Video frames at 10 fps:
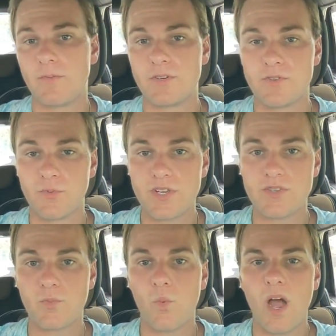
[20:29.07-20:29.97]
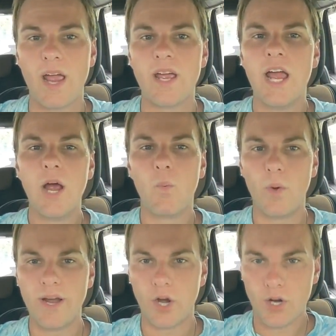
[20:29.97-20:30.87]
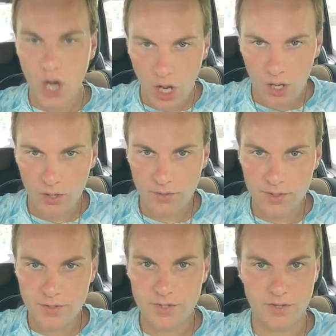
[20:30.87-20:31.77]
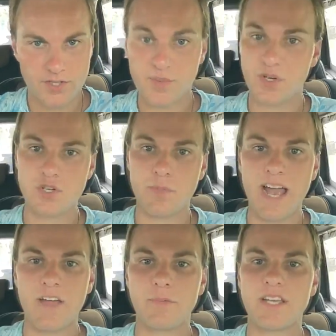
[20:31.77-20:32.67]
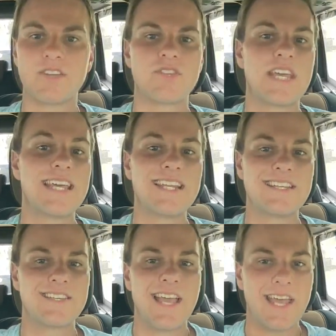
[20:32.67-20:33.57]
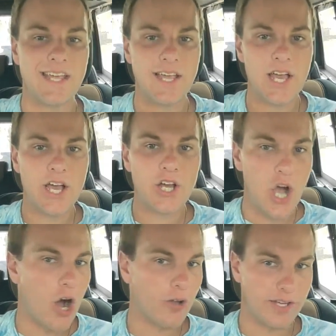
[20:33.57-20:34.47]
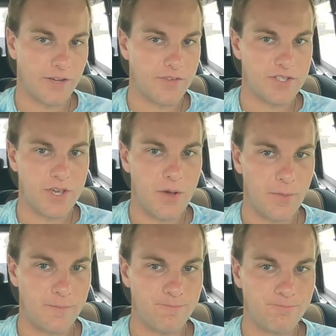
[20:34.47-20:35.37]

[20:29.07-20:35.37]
There's a reason why we are called to the spiritual path, because it is a calling of its own.